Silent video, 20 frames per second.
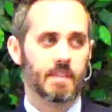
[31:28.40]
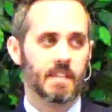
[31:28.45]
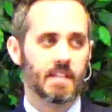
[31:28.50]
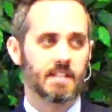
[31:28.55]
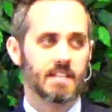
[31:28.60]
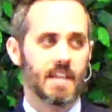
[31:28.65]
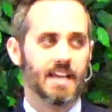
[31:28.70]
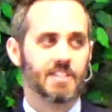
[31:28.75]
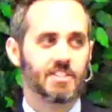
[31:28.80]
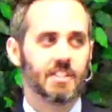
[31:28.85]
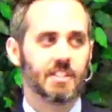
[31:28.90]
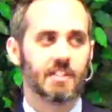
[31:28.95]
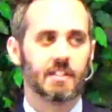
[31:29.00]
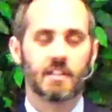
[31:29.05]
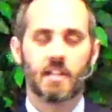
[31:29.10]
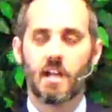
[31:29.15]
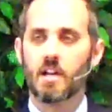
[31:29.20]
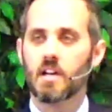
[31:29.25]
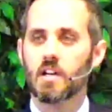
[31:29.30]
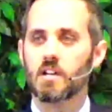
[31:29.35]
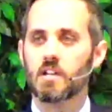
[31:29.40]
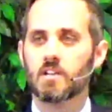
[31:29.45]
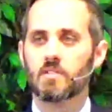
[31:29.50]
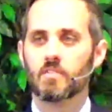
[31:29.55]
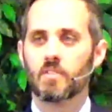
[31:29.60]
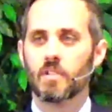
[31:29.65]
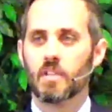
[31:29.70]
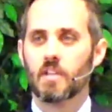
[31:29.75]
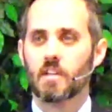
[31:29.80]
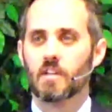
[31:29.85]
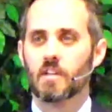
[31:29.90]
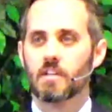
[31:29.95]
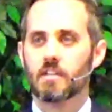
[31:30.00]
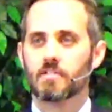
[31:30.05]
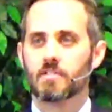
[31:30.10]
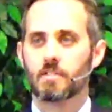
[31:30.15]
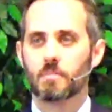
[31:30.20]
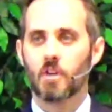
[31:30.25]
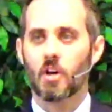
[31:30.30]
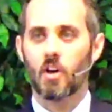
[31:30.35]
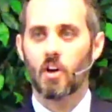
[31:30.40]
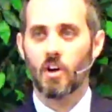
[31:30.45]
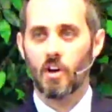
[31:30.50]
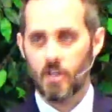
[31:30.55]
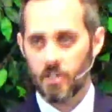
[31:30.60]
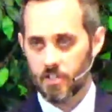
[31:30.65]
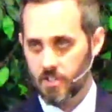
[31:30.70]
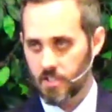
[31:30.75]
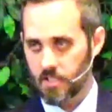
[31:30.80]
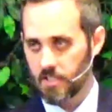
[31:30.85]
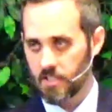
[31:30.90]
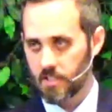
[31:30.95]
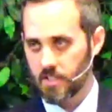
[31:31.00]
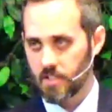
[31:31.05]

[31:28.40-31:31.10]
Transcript: is actually love from the heart,